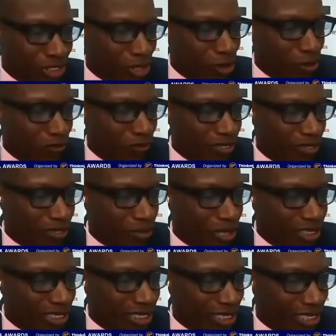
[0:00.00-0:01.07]
so very
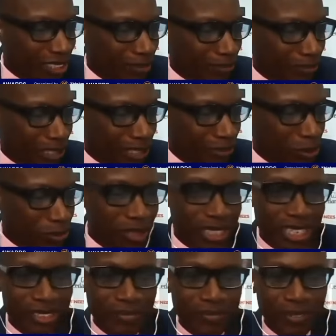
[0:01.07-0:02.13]
much, Brother
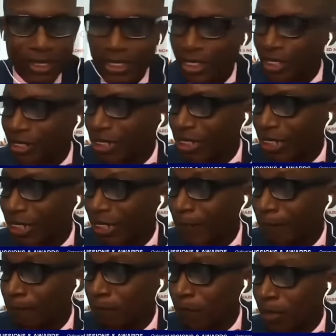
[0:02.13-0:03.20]
Jumoke, for such
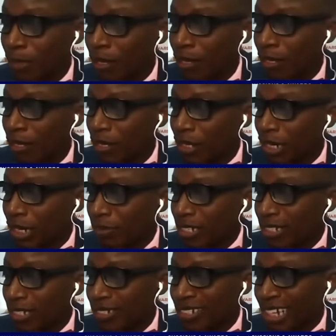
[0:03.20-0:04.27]
an
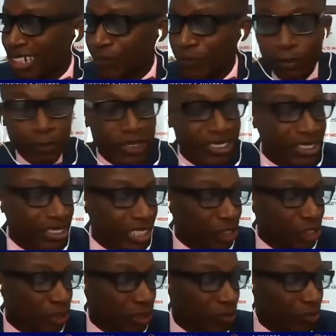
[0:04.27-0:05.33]
insightful
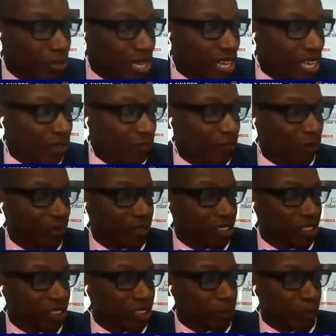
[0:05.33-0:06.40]
presentation on behalf of the
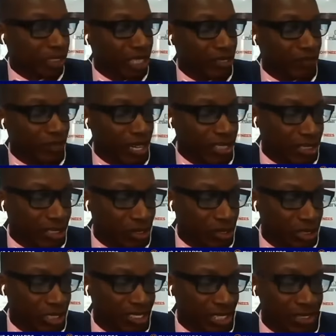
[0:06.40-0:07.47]
special advisor to
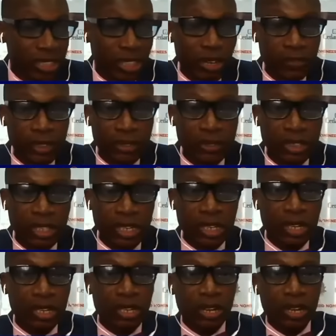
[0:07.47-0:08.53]
the executive governor.
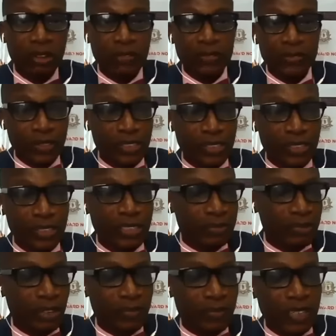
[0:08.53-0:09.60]
Of
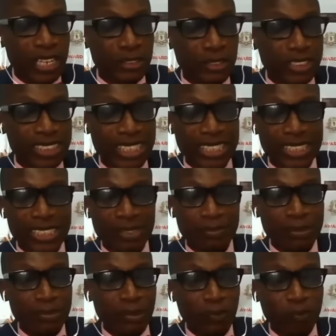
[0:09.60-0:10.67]
Lagos State.
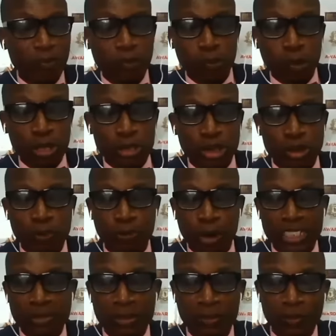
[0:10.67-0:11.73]
One or two
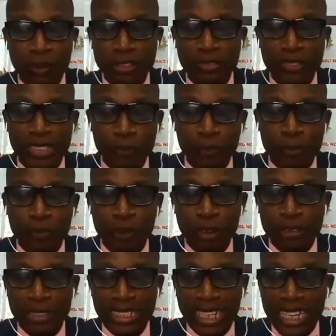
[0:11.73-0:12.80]
points before
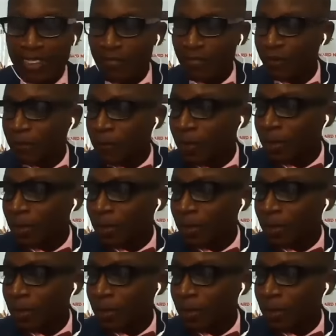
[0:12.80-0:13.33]
you leave.